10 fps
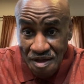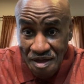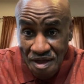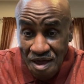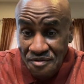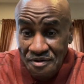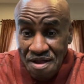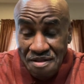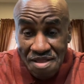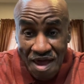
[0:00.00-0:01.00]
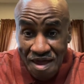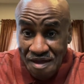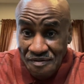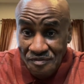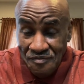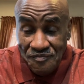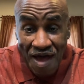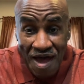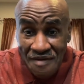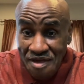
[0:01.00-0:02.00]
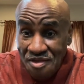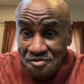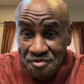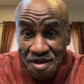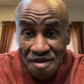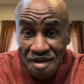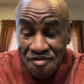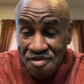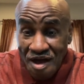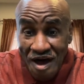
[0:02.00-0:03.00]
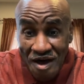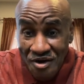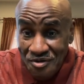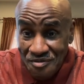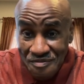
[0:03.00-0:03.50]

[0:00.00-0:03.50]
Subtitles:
every day, 5 days a week in Chicago.